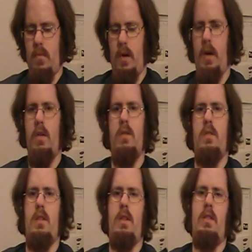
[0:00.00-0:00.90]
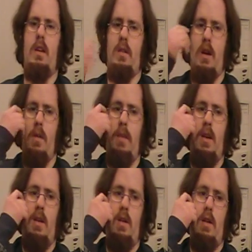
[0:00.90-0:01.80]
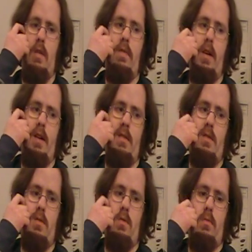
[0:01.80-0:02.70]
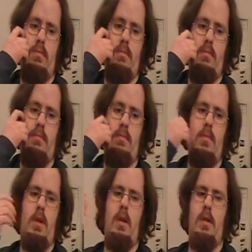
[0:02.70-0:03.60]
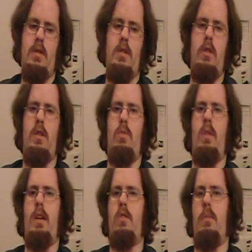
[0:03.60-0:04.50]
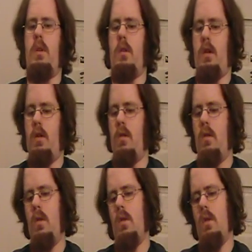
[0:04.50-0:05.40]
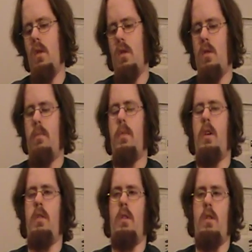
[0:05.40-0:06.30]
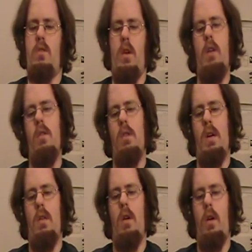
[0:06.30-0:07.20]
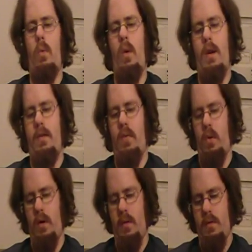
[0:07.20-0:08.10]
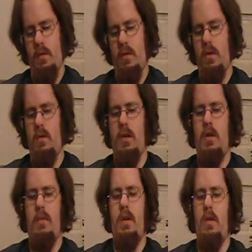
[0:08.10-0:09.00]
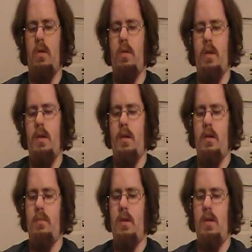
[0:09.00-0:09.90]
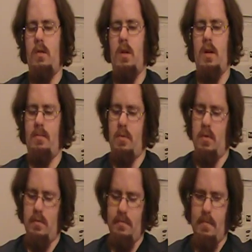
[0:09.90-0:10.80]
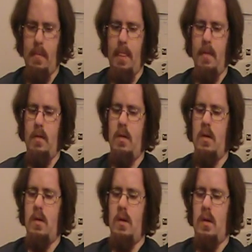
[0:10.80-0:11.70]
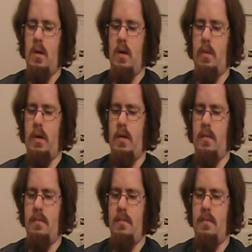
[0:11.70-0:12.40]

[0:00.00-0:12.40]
but I couldn't say exactly how many of that uh, series will actually be on here because honestly I don't know how long it ran for. So it could be the whole thing, it could be just a couple. Anyway,